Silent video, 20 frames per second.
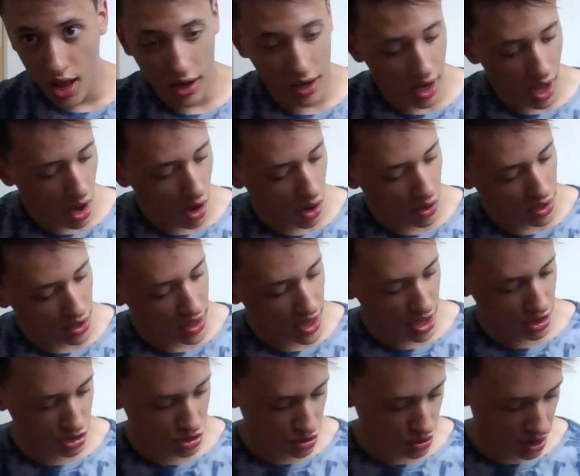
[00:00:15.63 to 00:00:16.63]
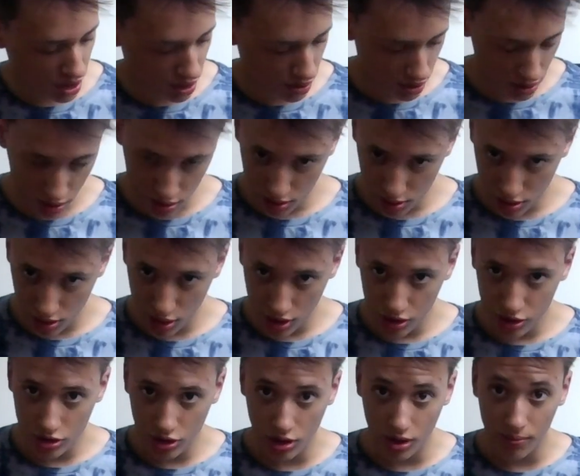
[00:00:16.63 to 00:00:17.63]
Now on the next string, you're
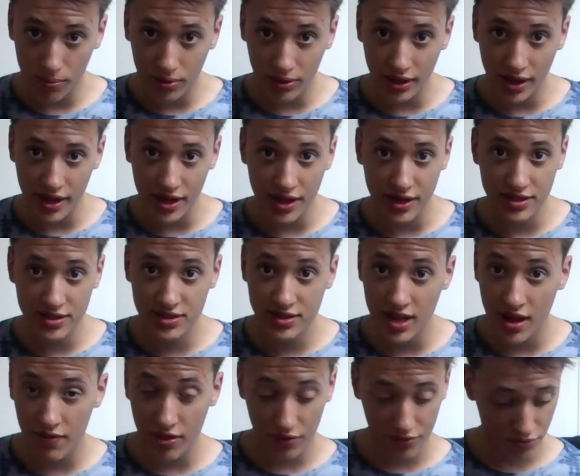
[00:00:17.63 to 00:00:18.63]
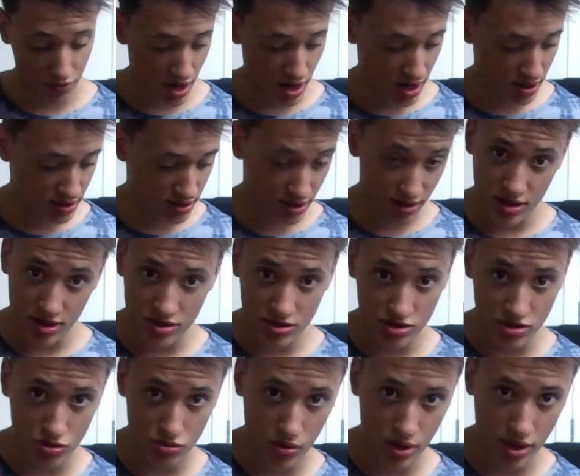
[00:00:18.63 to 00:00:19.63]
going to play 7th fret, this
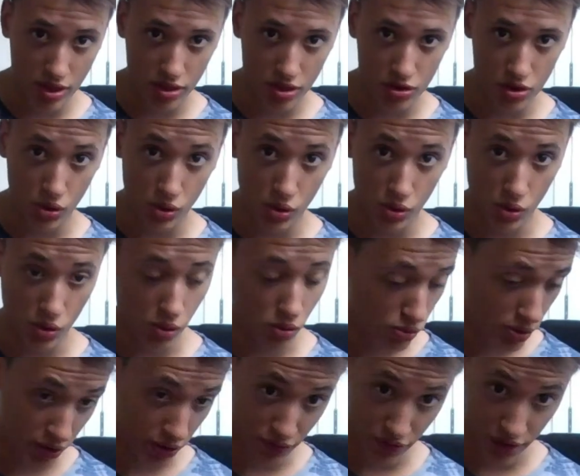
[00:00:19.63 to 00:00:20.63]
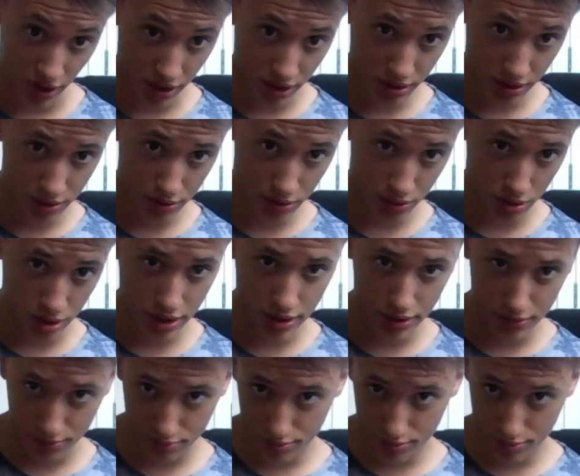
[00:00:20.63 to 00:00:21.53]
is with your ring finger, alright?